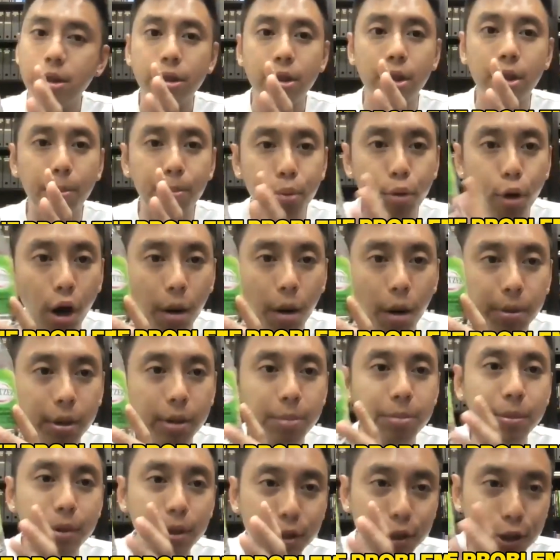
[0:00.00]
the
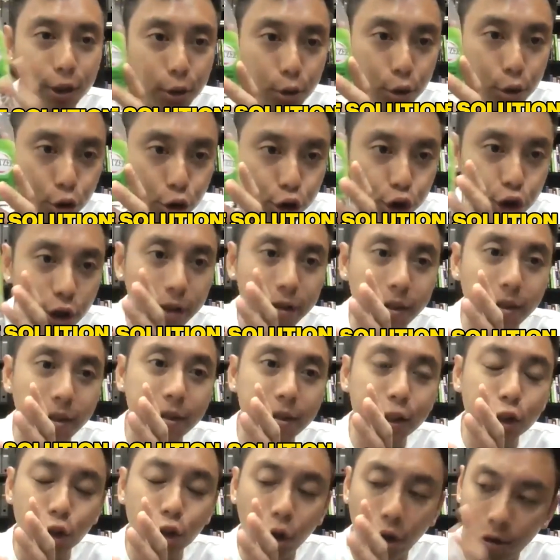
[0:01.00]
problem, the solution, and then
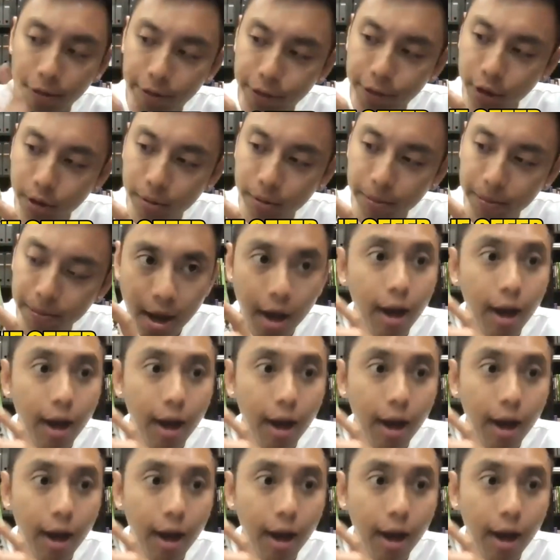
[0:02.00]
this offer,